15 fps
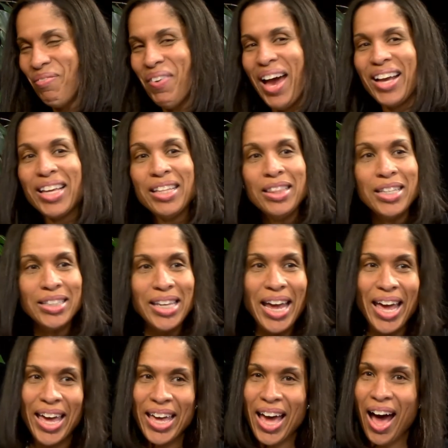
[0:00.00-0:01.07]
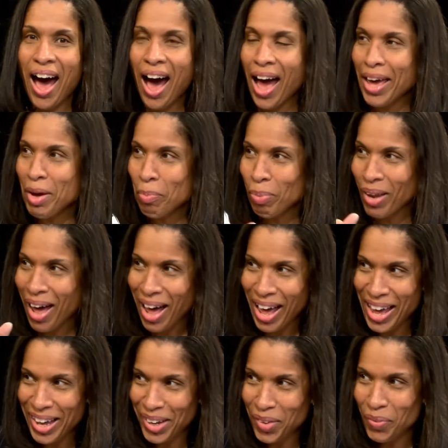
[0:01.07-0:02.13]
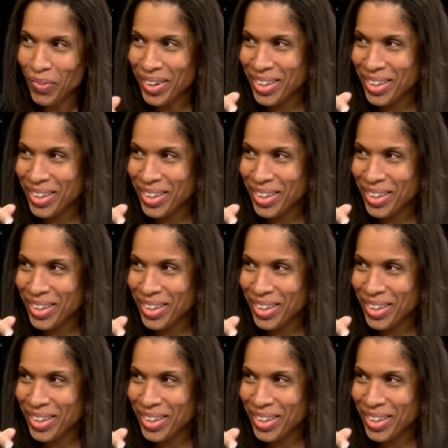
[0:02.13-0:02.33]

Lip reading: Back in the day, I applied with